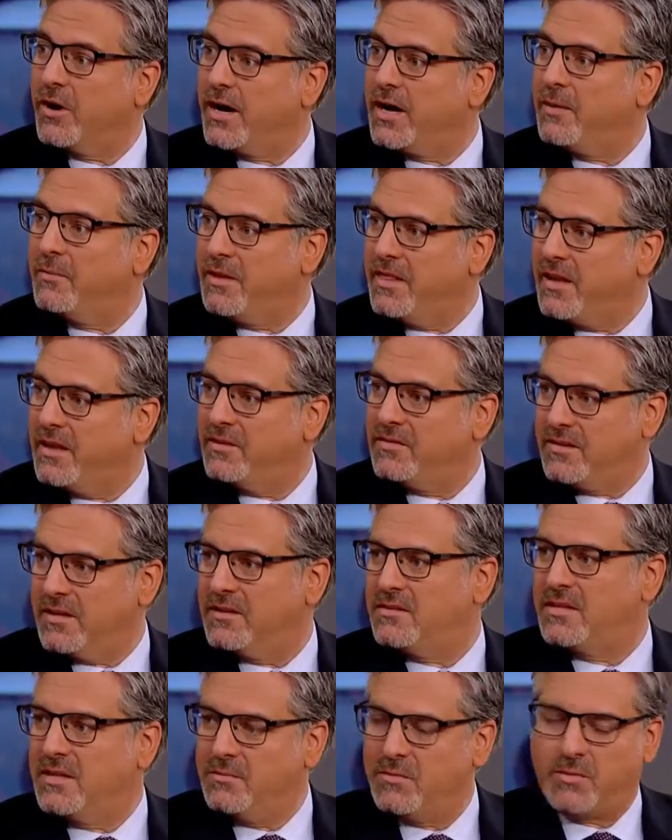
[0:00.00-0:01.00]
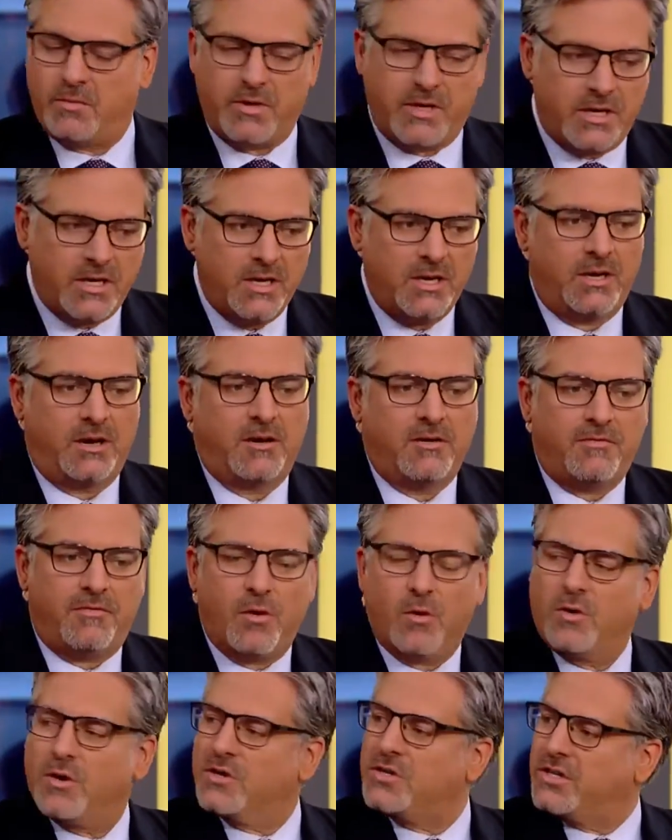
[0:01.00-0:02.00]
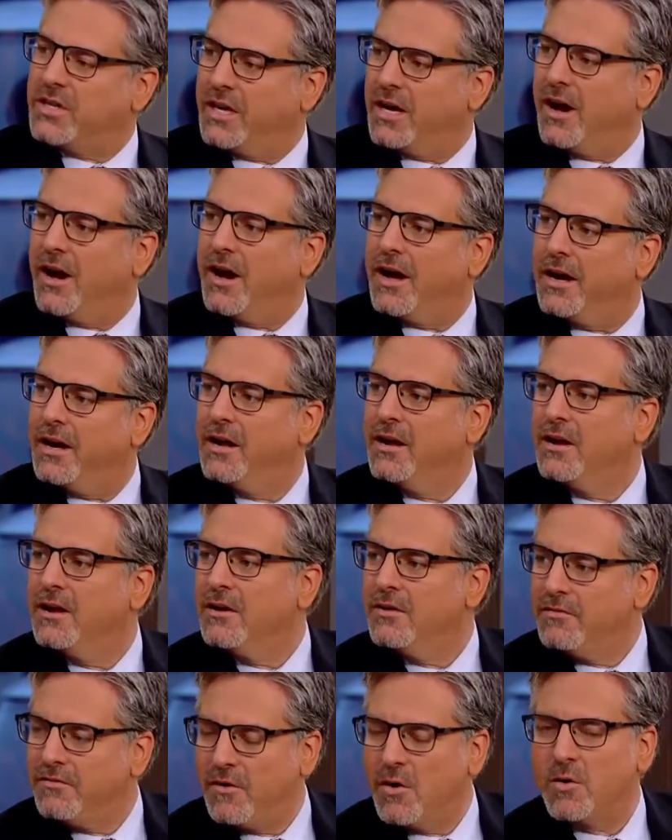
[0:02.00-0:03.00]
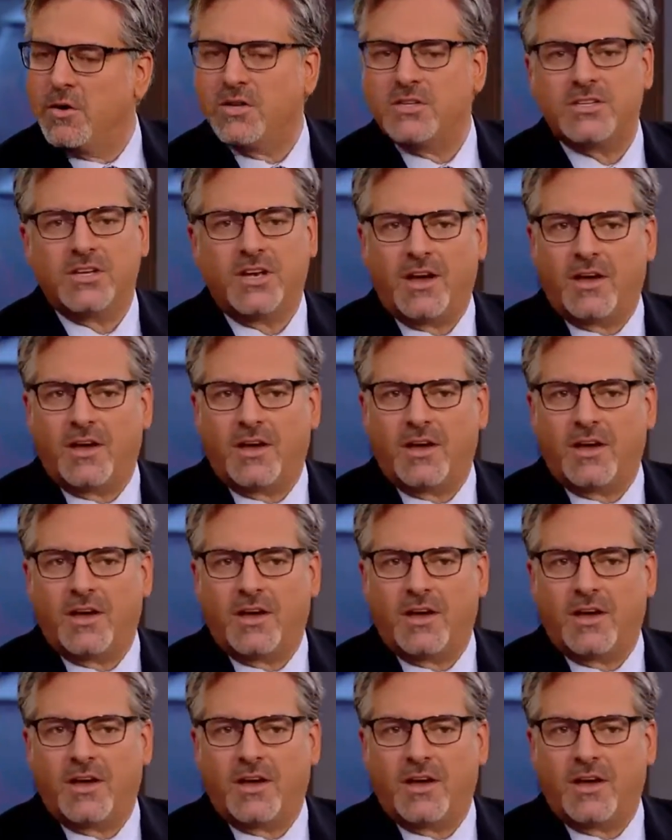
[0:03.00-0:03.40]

right? I mean, they, they seem to be. Well, Michigan's another on, story because of the